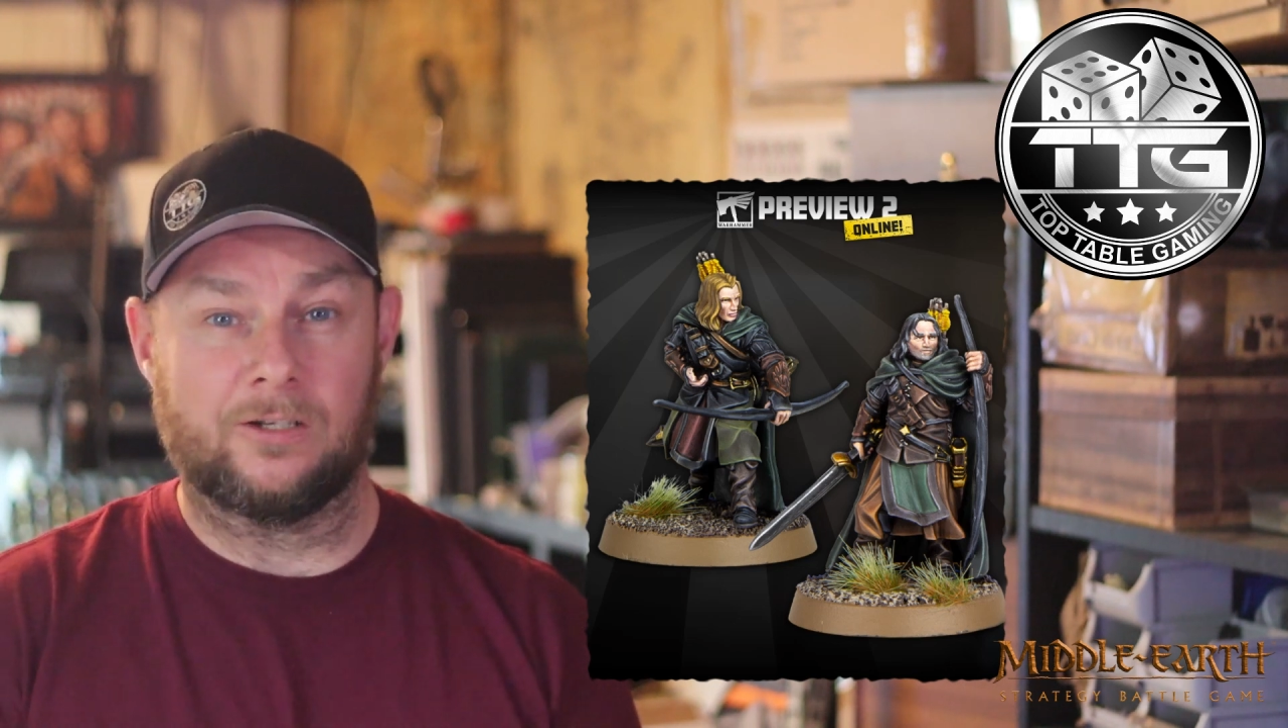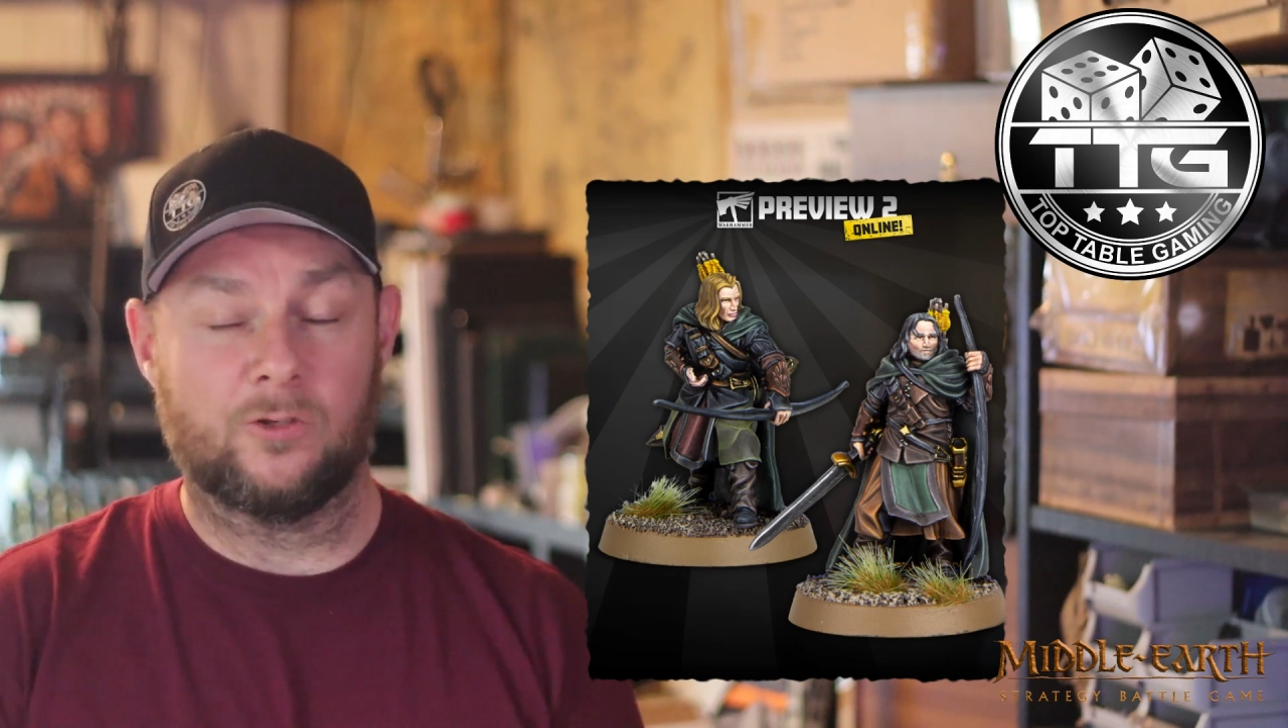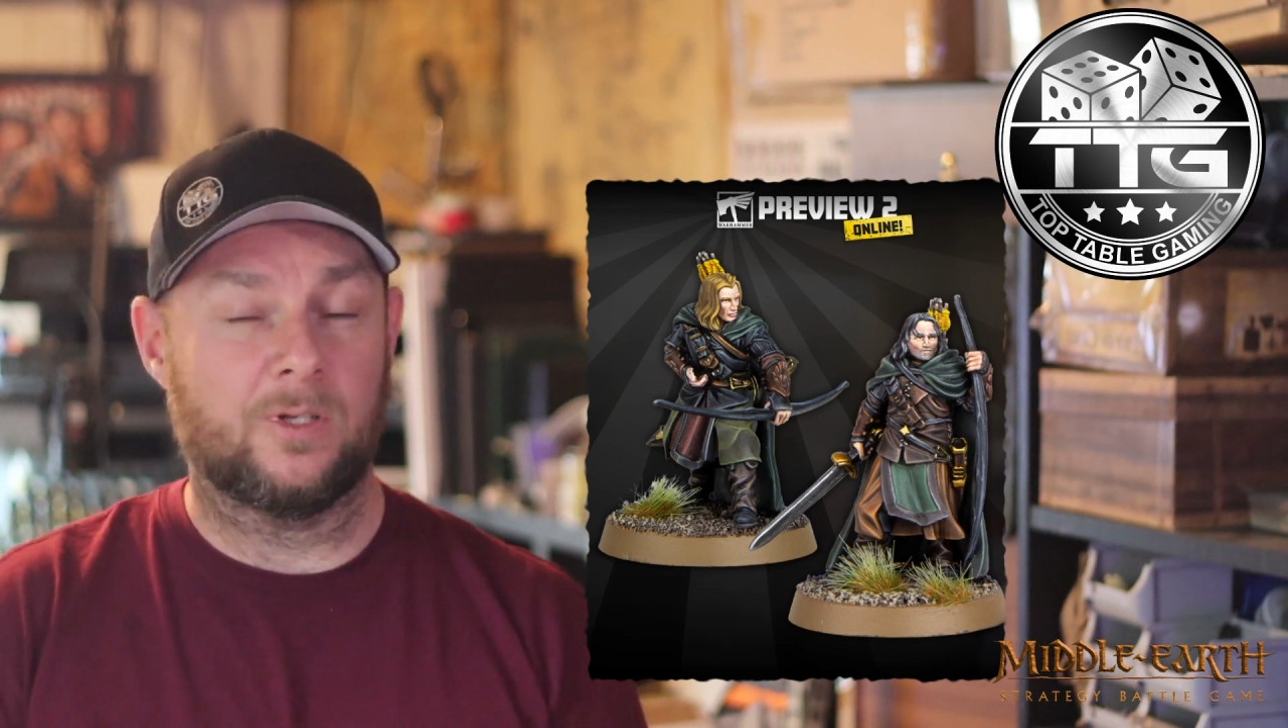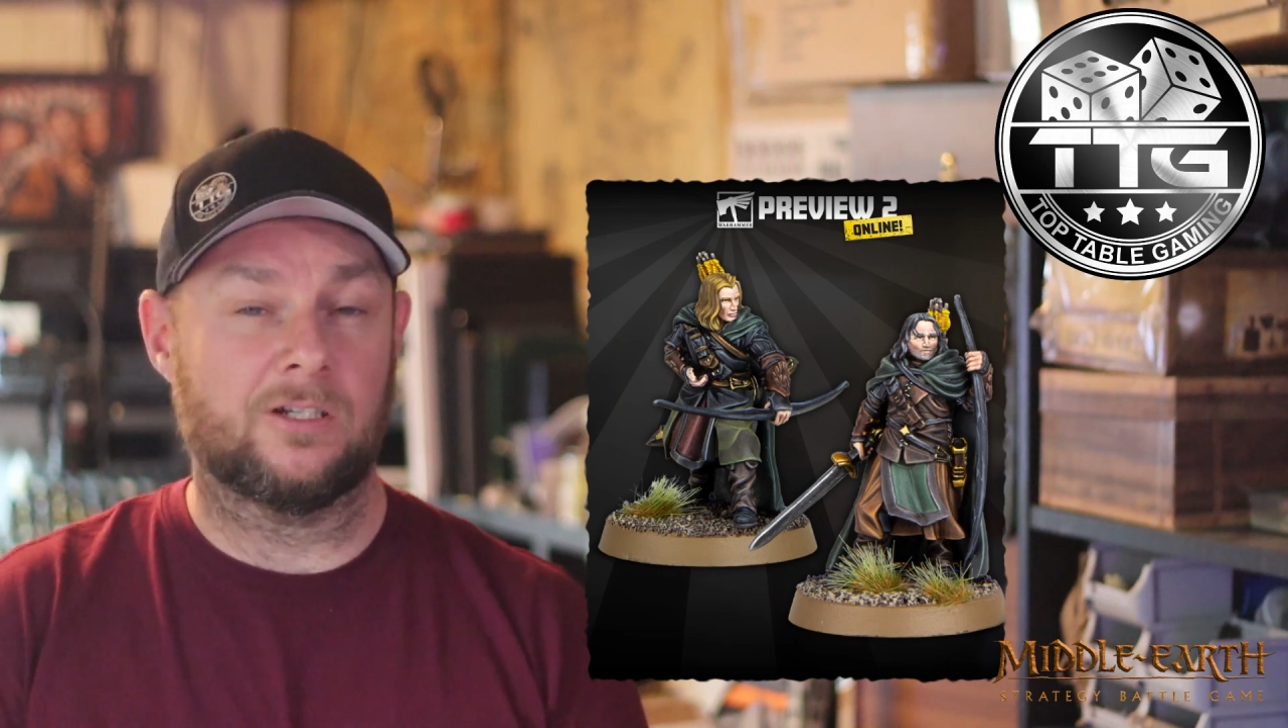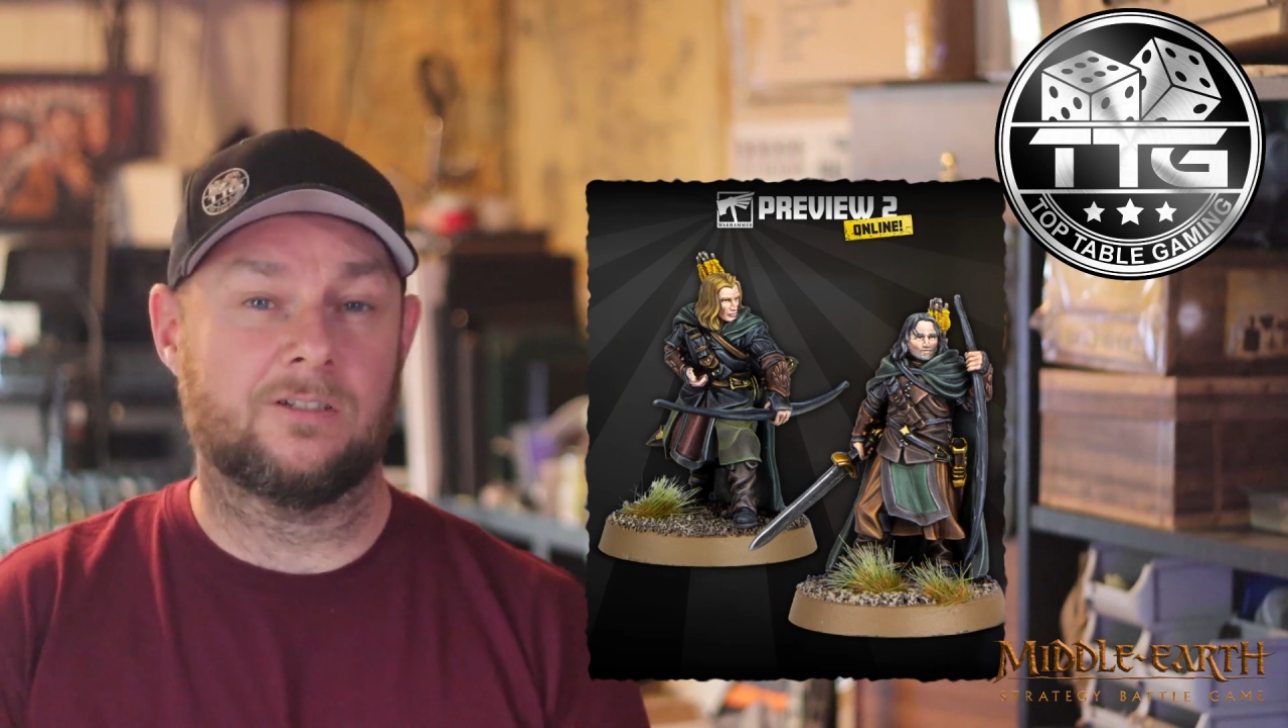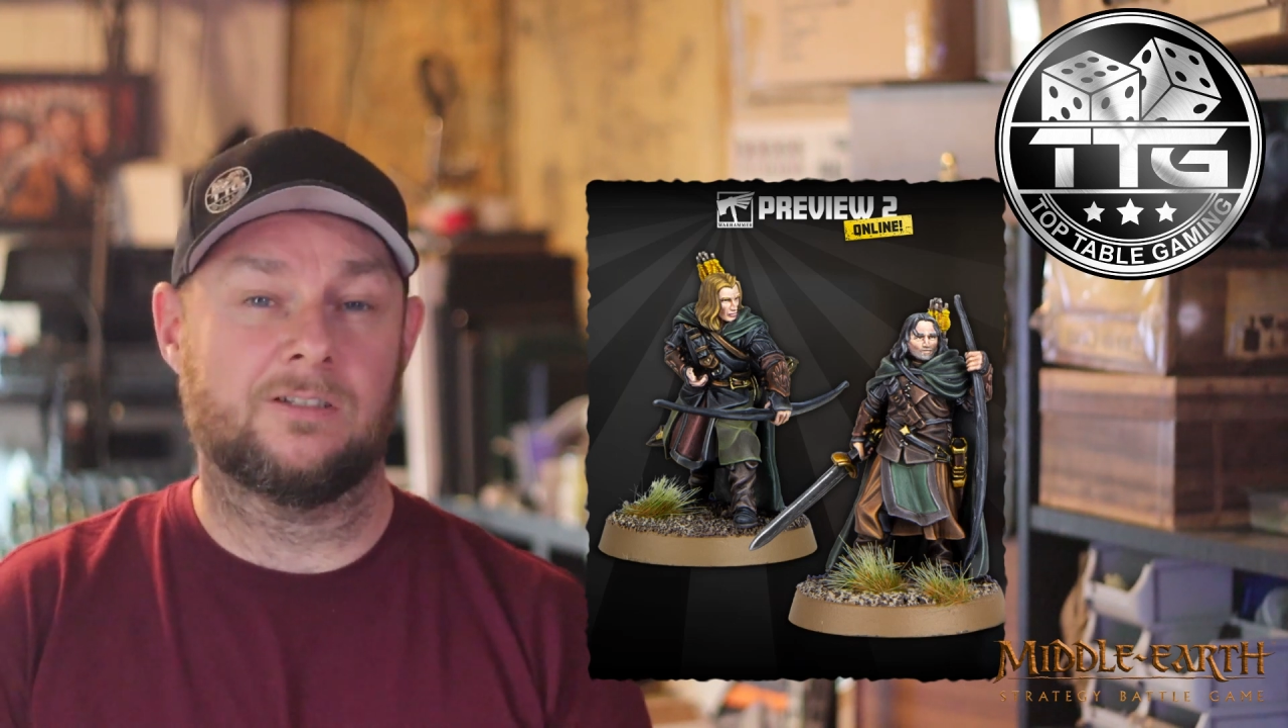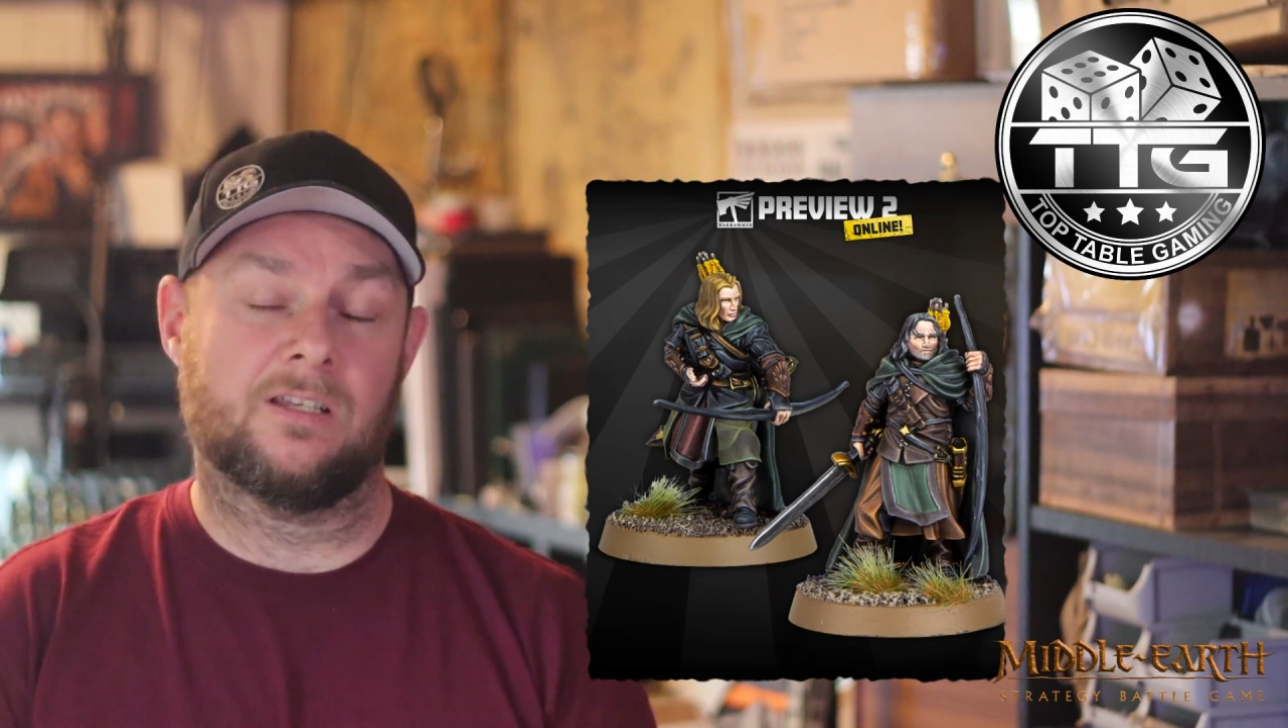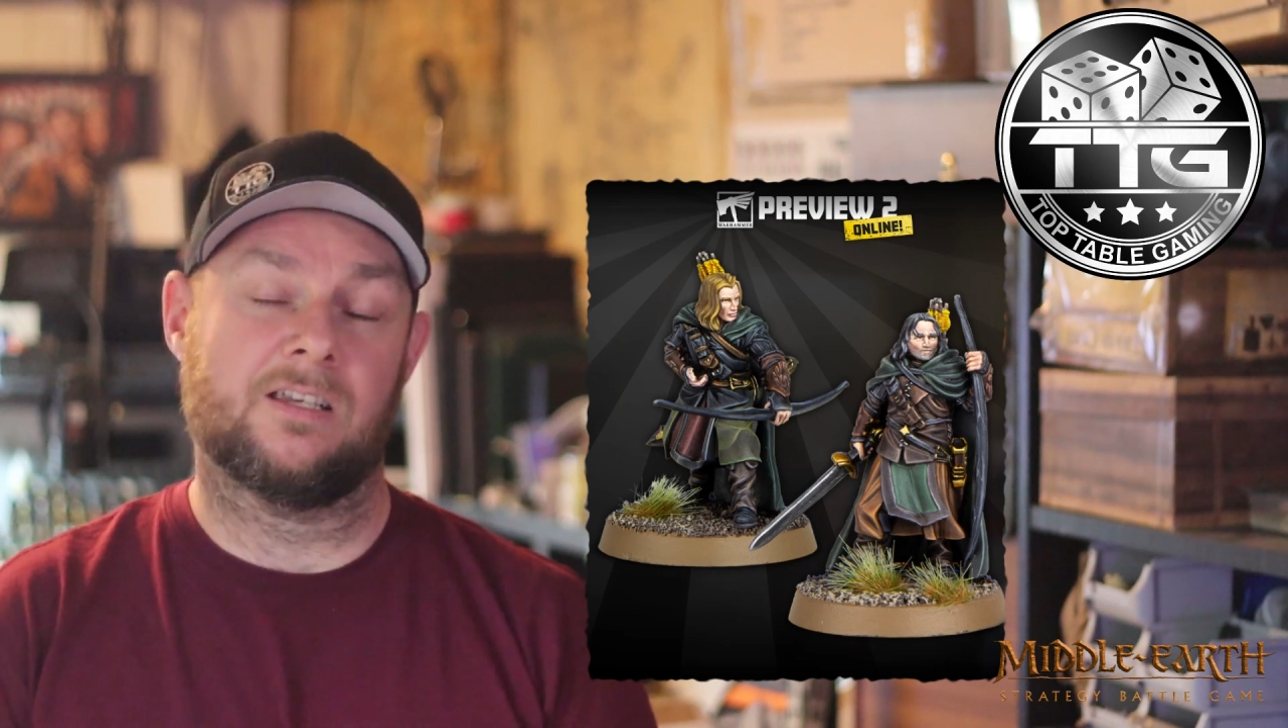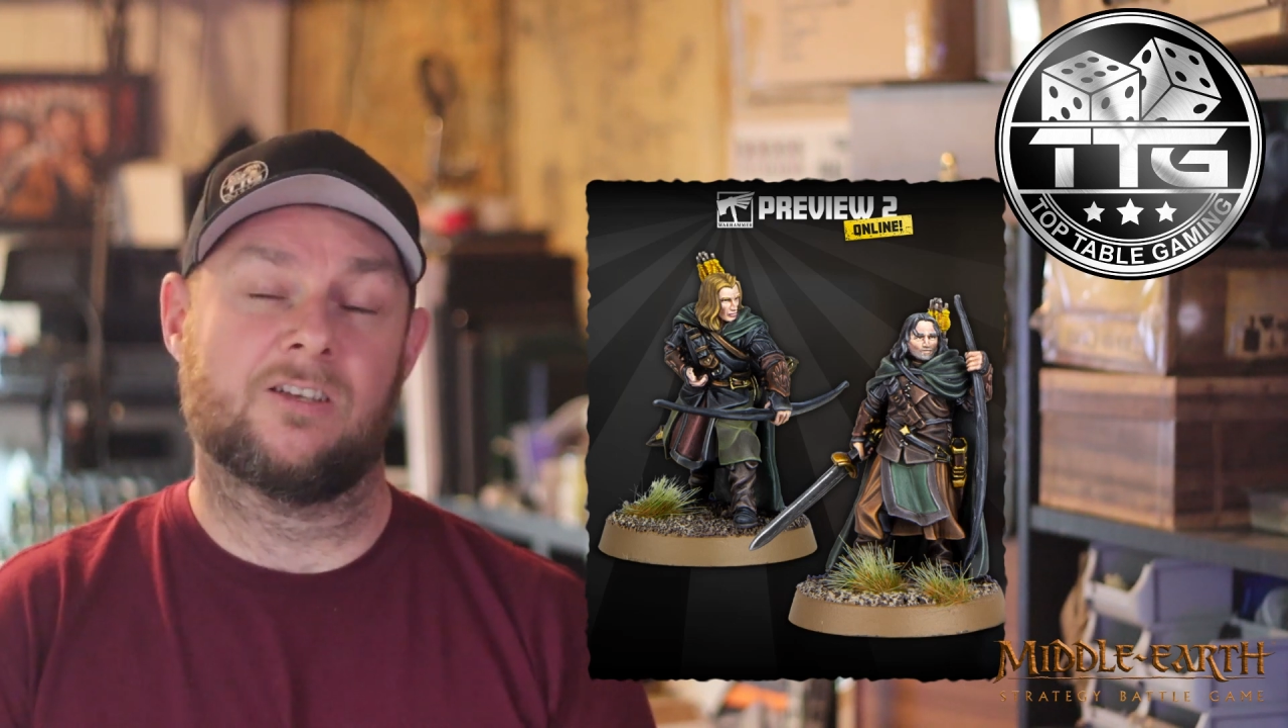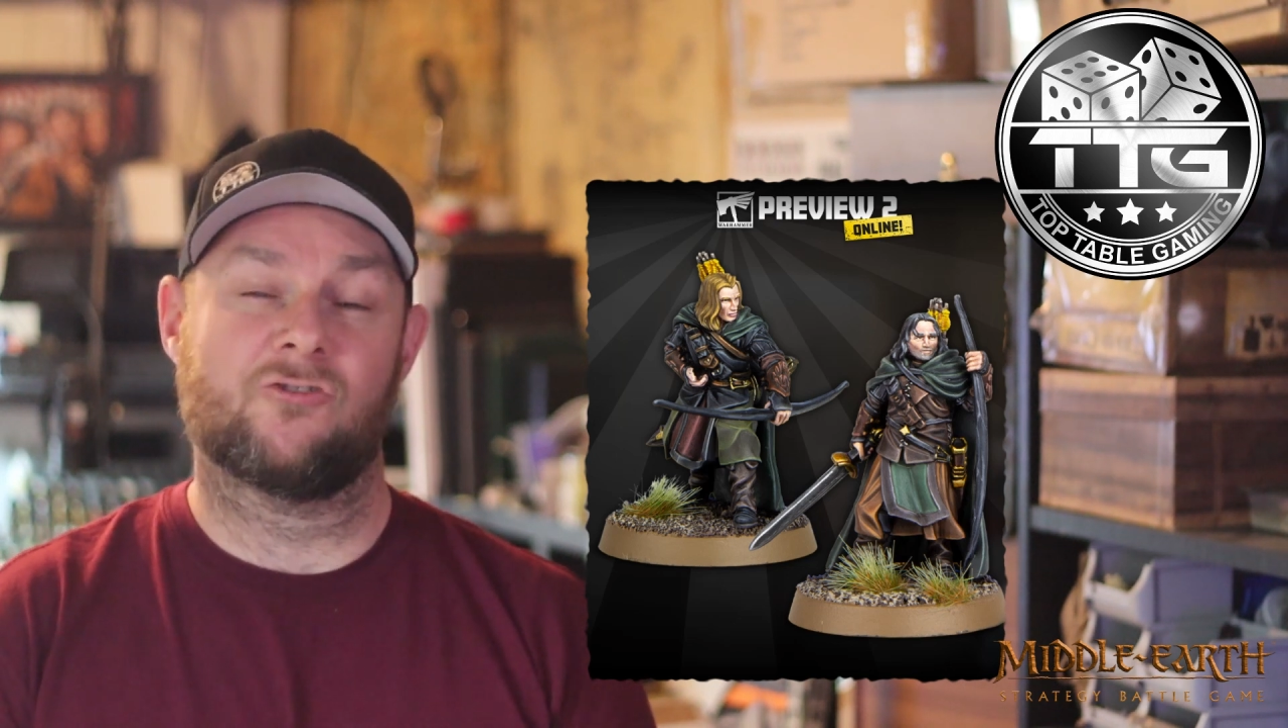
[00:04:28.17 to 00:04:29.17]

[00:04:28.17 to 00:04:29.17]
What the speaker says: New miniatures is